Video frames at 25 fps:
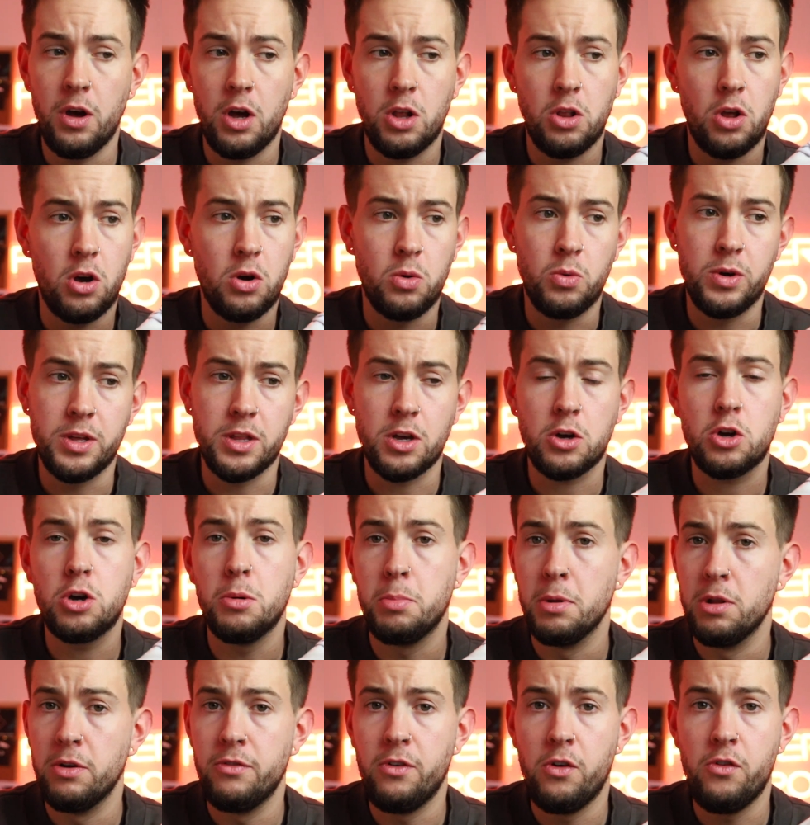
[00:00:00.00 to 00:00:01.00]
along with a
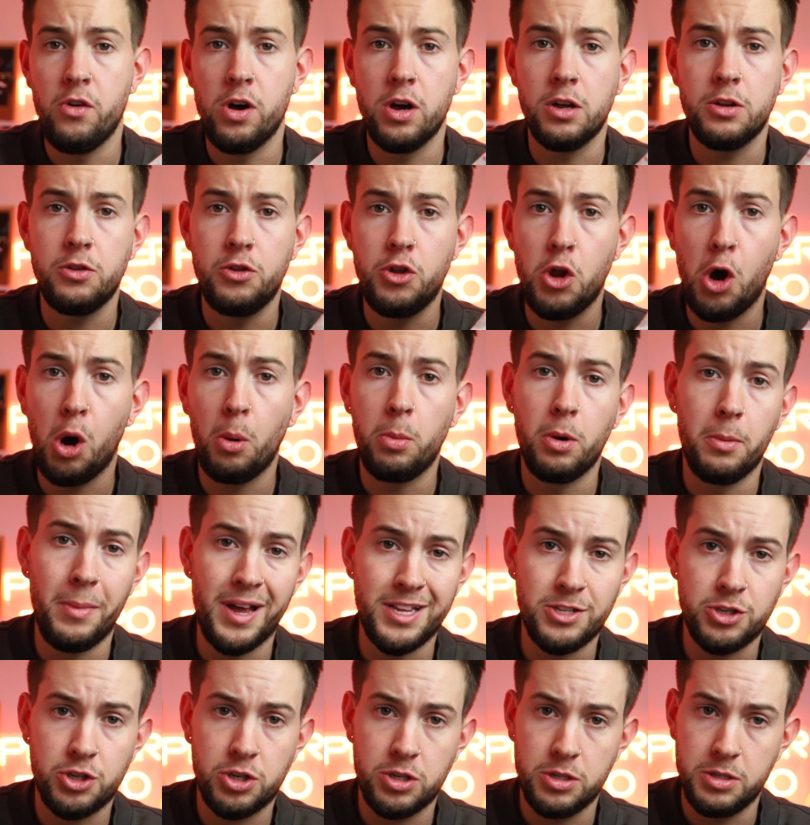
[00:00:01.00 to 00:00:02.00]
couple of other notable
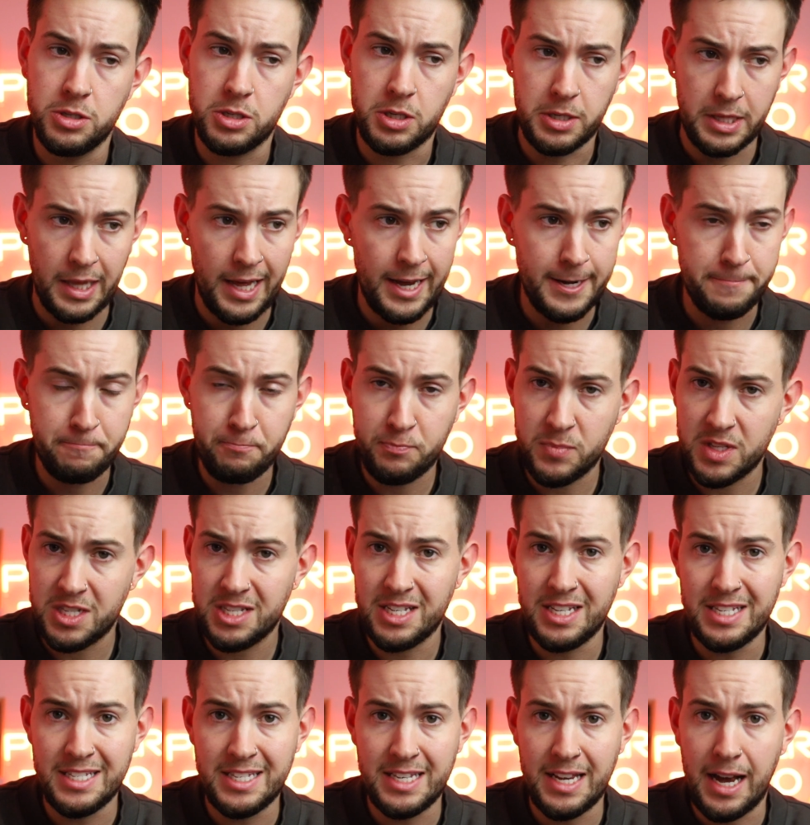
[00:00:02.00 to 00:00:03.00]
mentions like
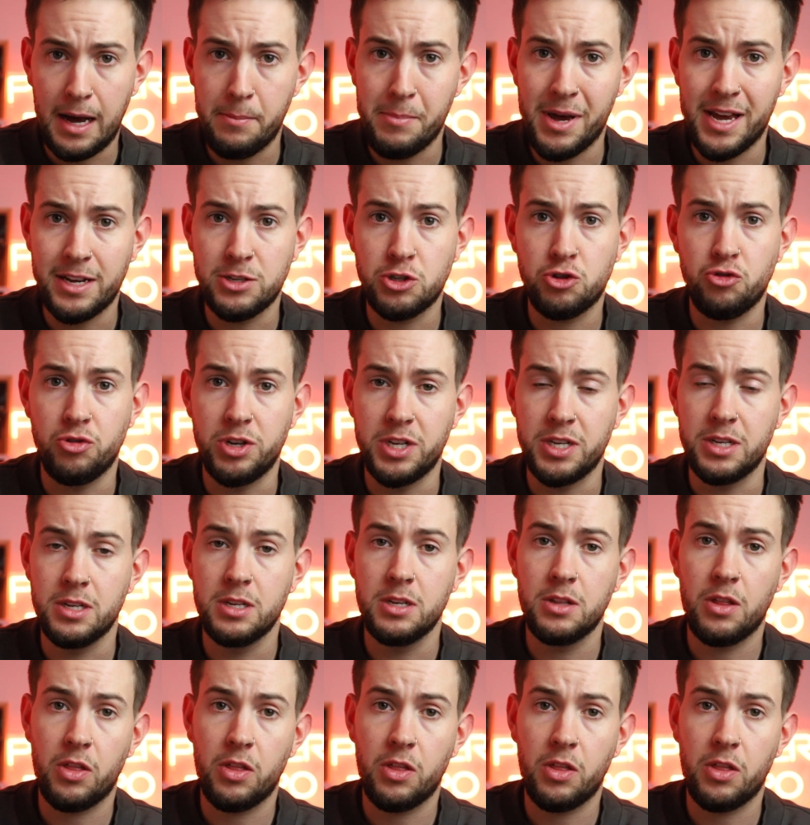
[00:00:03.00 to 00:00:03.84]
CTR Mastery